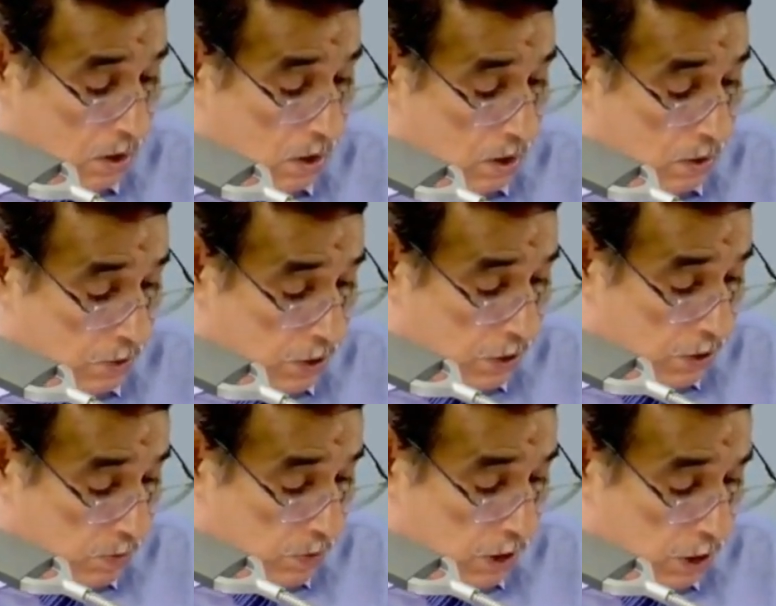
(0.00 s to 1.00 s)

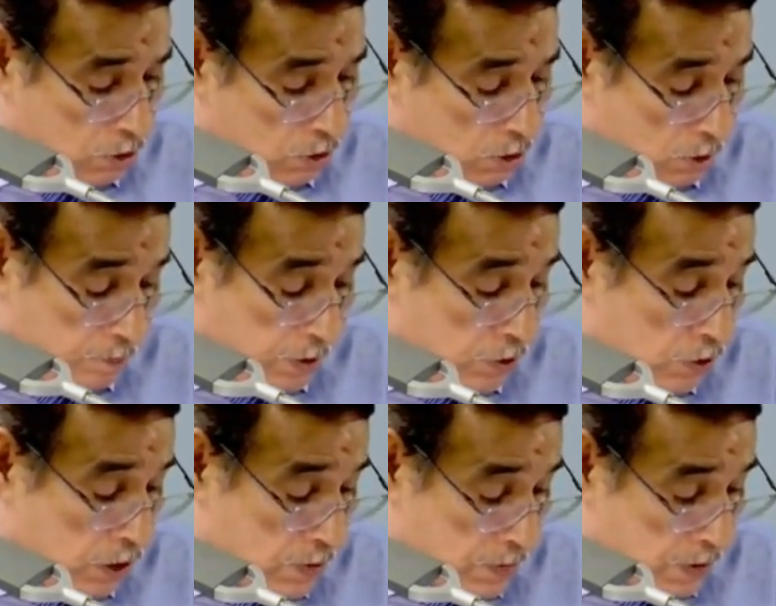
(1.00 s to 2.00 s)
determination of
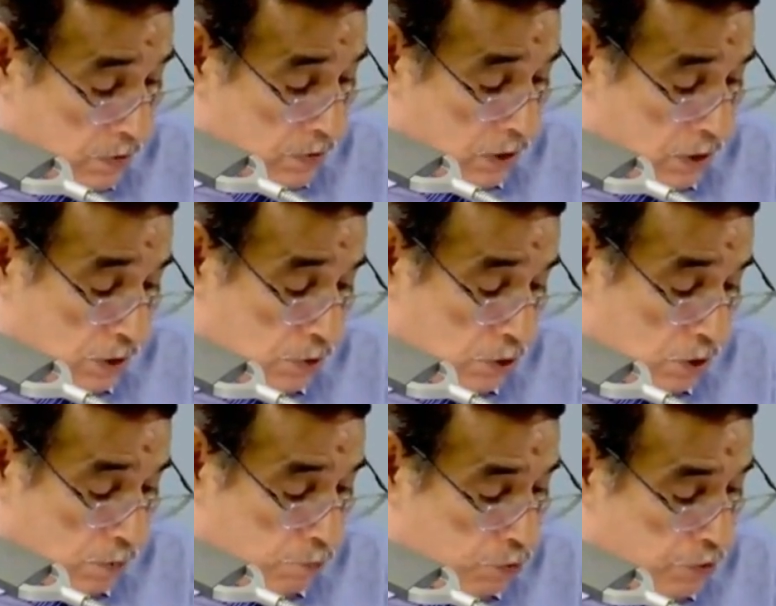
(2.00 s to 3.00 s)
purchase consideration.
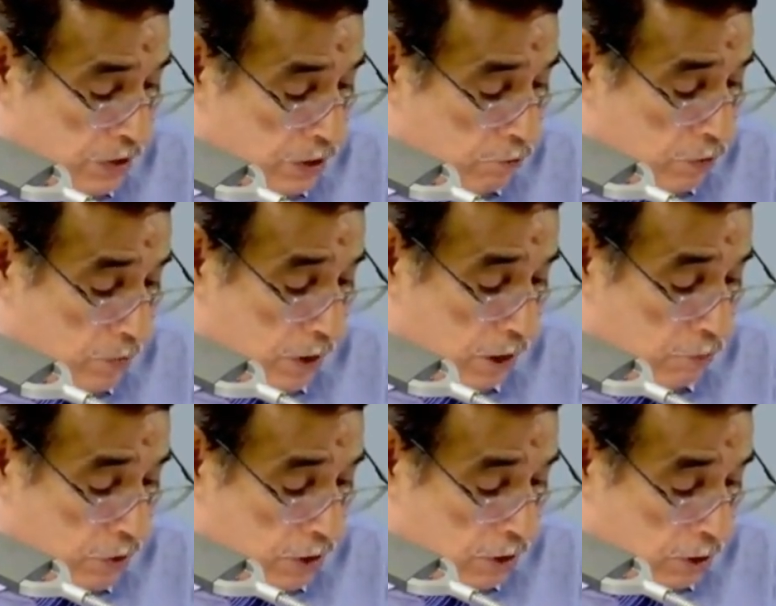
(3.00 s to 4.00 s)
Of course it will be
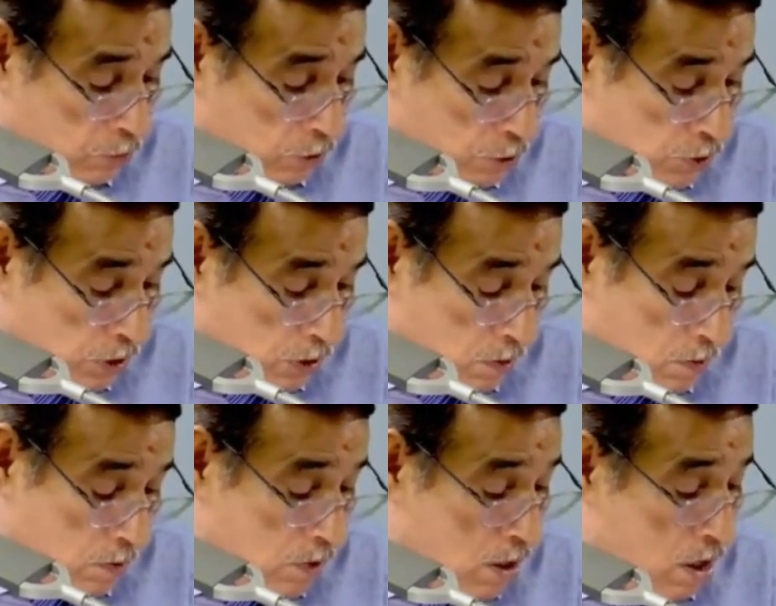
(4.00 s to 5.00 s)
given in the question.
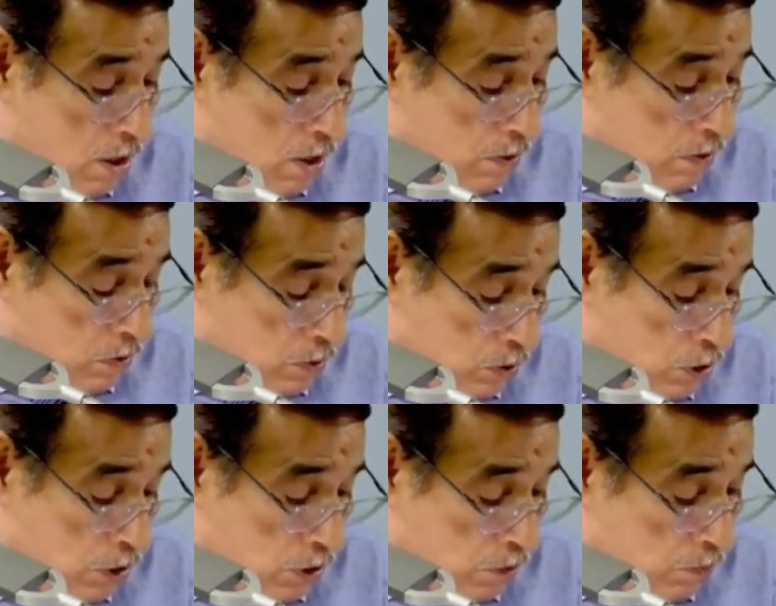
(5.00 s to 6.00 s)

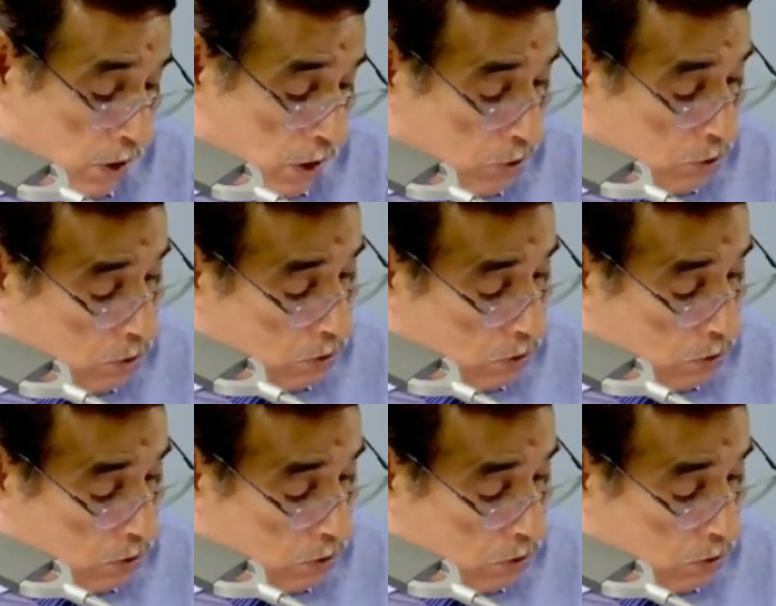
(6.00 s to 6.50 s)
Determination